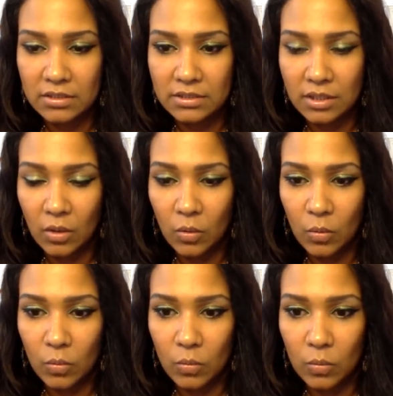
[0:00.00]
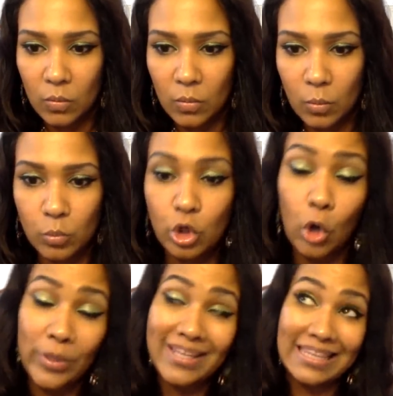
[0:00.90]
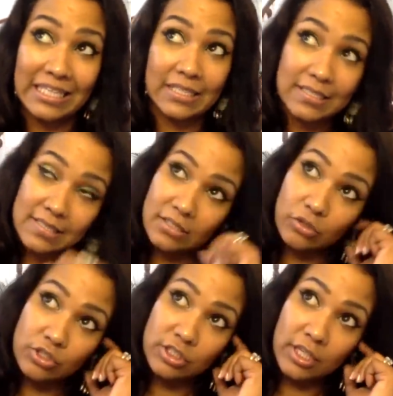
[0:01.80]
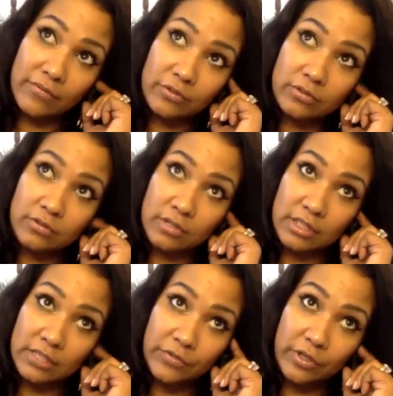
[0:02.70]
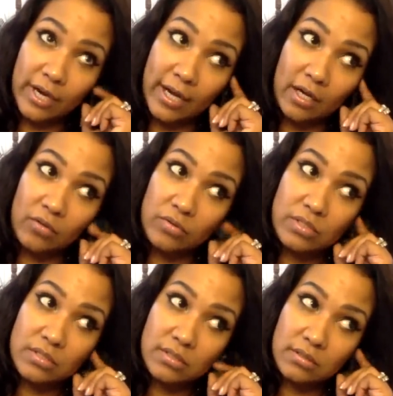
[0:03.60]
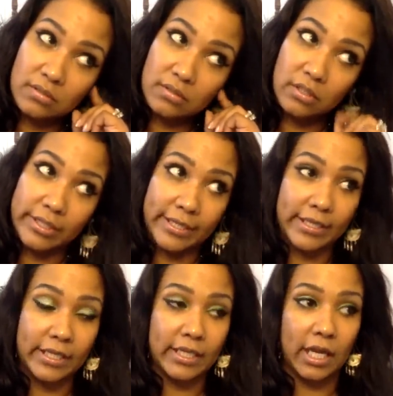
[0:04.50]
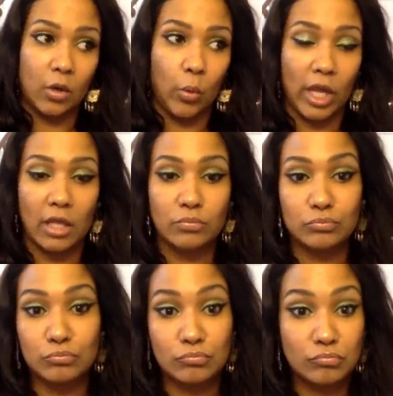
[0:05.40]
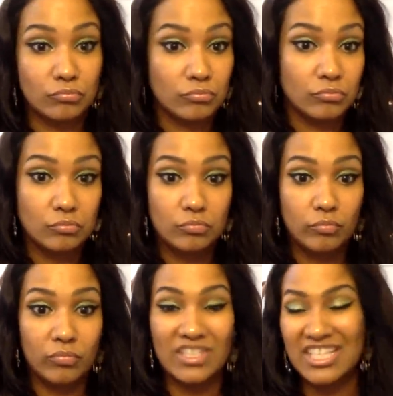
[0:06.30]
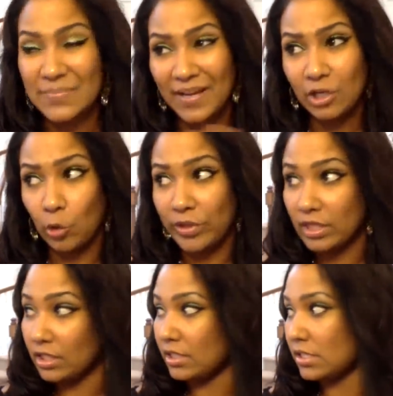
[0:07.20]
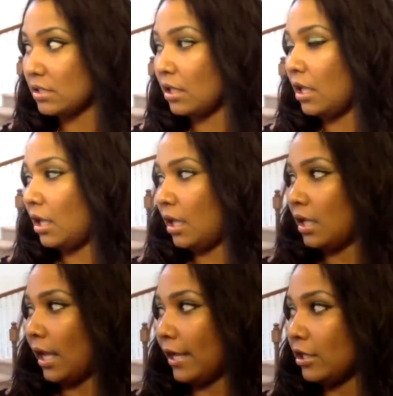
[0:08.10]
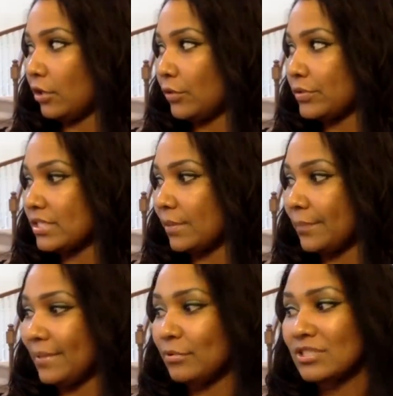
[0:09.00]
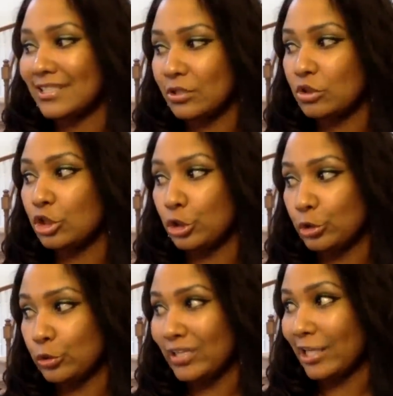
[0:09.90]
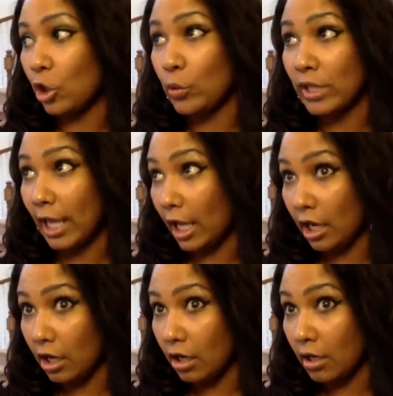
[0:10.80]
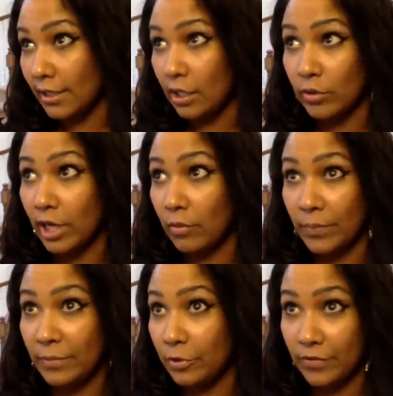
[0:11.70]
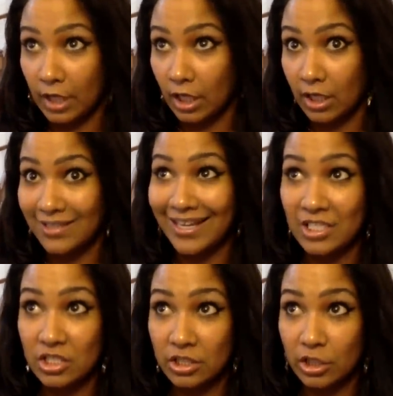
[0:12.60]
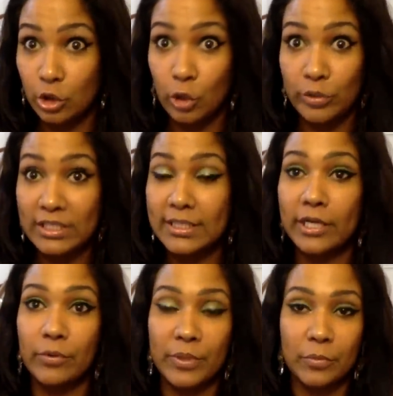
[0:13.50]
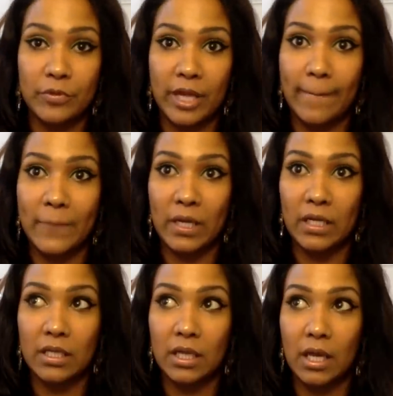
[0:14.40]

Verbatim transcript: so knowing this you should never leave your house looking any kind of way just by knowing this I know some people still do. They don't care. They don't care what people think. And that's good. You don't need to care what people think, but